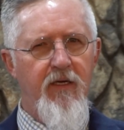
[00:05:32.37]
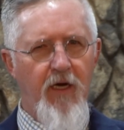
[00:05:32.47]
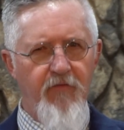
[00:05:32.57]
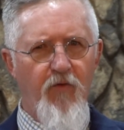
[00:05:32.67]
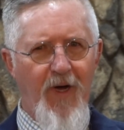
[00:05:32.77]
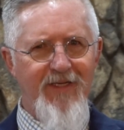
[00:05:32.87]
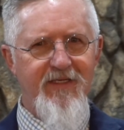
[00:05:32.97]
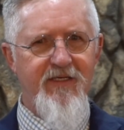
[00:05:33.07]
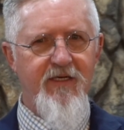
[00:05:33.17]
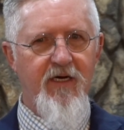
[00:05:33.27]
Of
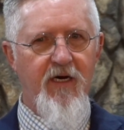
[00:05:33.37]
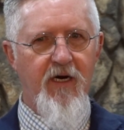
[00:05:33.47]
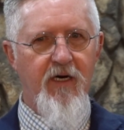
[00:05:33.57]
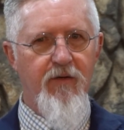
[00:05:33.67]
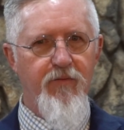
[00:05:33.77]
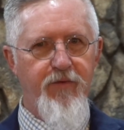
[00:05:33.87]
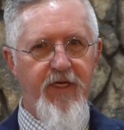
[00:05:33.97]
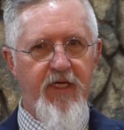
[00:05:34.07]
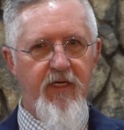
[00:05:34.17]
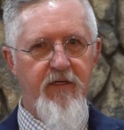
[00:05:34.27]
what are
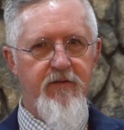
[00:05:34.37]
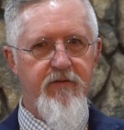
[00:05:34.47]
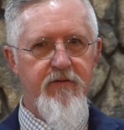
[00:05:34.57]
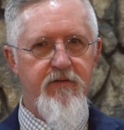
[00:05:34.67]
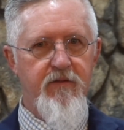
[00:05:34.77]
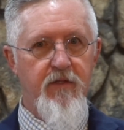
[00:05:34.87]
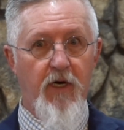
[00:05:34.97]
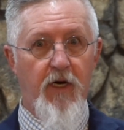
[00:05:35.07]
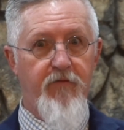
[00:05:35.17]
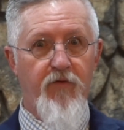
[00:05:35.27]
we?
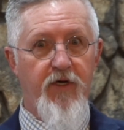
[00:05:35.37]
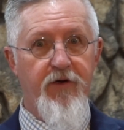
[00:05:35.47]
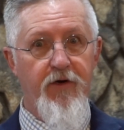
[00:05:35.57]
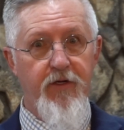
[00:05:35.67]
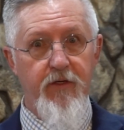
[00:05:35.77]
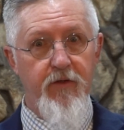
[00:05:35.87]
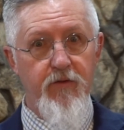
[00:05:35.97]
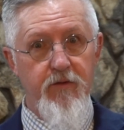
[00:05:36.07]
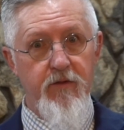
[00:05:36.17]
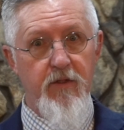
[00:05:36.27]
Of what are
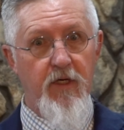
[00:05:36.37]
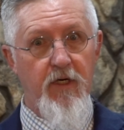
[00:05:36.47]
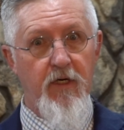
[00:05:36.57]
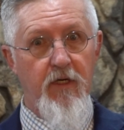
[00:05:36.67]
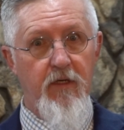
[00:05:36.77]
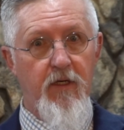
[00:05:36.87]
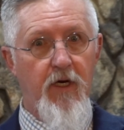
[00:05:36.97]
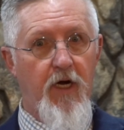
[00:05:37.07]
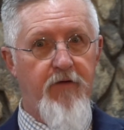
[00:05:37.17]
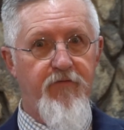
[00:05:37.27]
you?
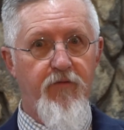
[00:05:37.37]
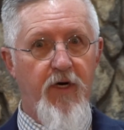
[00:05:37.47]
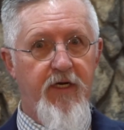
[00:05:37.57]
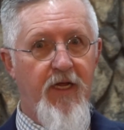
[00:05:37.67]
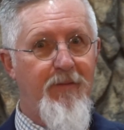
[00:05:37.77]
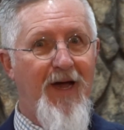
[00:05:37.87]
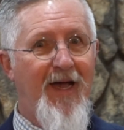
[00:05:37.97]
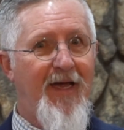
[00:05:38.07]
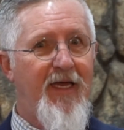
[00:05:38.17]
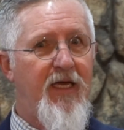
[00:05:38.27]
Of what am
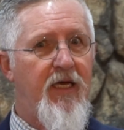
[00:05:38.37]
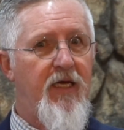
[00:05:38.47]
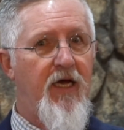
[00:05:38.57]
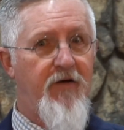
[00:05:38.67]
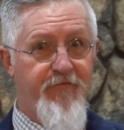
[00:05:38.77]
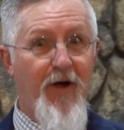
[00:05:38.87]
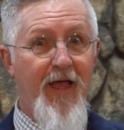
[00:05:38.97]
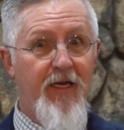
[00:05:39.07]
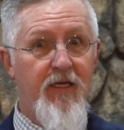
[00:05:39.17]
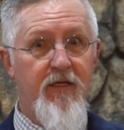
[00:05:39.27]
I
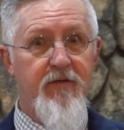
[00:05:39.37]
afraid?